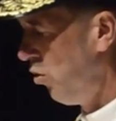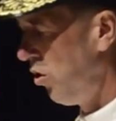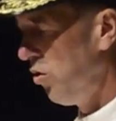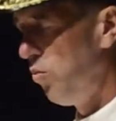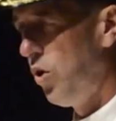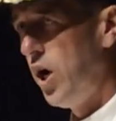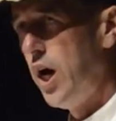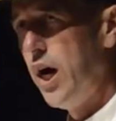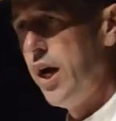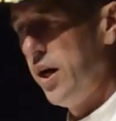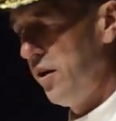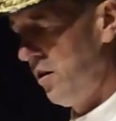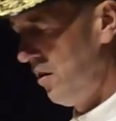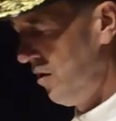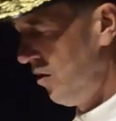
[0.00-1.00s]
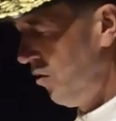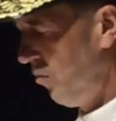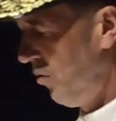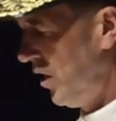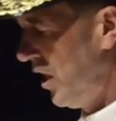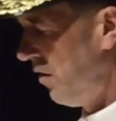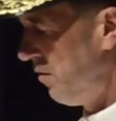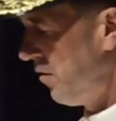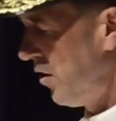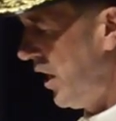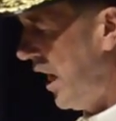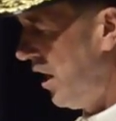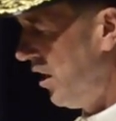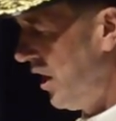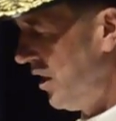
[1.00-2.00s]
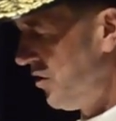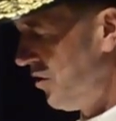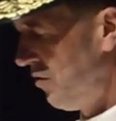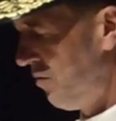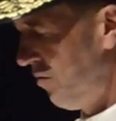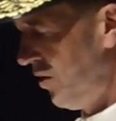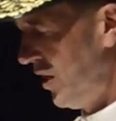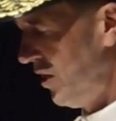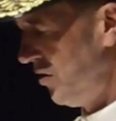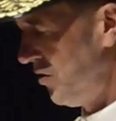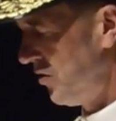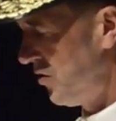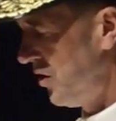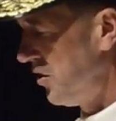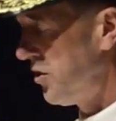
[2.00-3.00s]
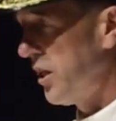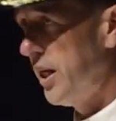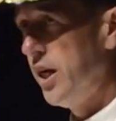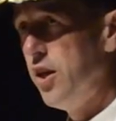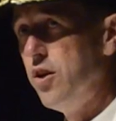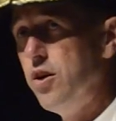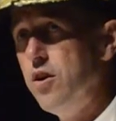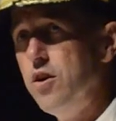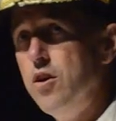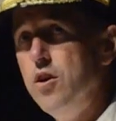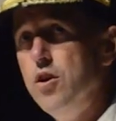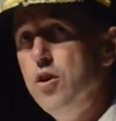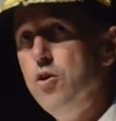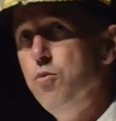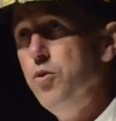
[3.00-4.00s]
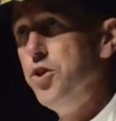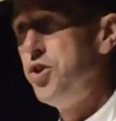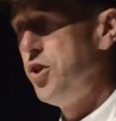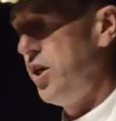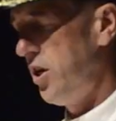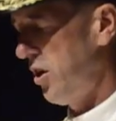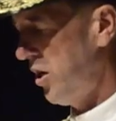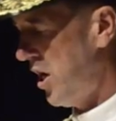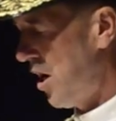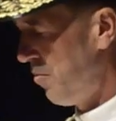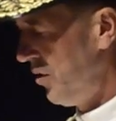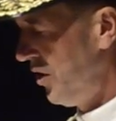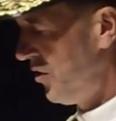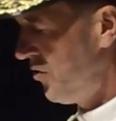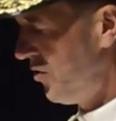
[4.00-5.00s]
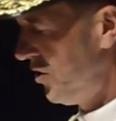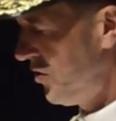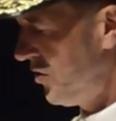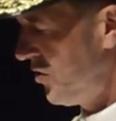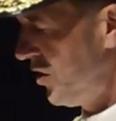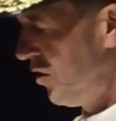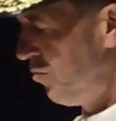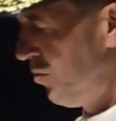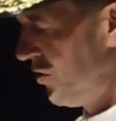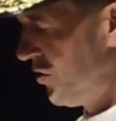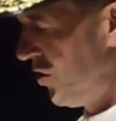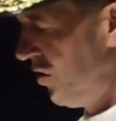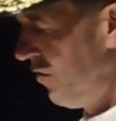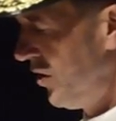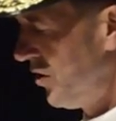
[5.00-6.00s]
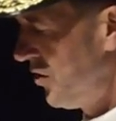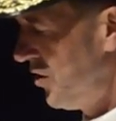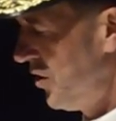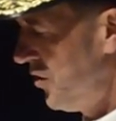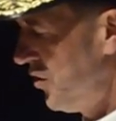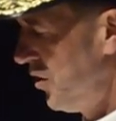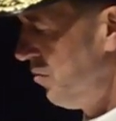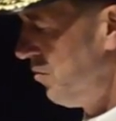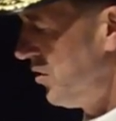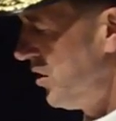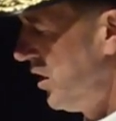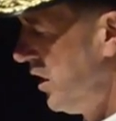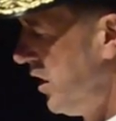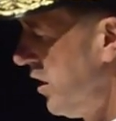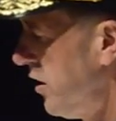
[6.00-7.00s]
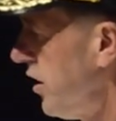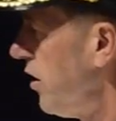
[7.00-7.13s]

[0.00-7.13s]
Worldwide, we have allies and friends, and together we share common interests in preserving the systems